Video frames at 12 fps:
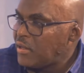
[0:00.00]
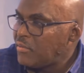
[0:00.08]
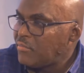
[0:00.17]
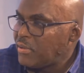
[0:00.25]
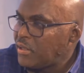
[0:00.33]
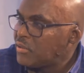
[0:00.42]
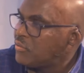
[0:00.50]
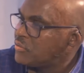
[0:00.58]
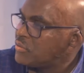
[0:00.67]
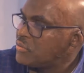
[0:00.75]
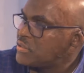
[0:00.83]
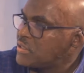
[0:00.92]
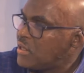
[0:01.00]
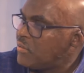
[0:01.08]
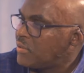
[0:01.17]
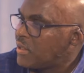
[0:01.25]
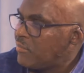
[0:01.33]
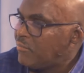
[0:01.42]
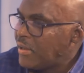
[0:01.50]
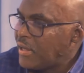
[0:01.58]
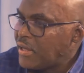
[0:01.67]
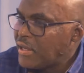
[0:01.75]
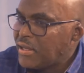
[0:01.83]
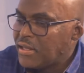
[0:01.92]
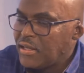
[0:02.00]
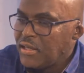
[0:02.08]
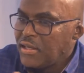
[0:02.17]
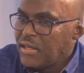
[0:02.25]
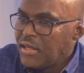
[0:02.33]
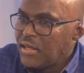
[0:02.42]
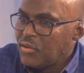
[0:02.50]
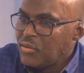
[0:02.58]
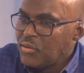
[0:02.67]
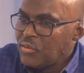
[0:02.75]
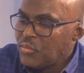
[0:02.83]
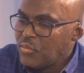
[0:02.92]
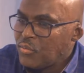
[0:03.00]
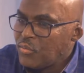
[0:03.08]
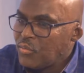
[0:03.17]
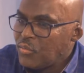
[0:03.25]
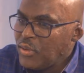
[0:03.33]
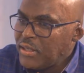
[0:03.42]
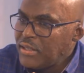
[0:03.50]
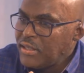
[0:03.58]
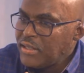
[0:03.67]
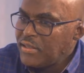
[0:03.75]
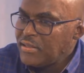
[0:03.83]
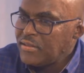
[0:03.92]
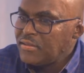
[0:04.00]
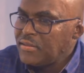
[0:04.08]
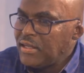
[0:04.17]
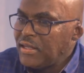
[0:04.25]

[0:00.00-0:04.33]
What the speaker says: camp and go to the town, come back, and one day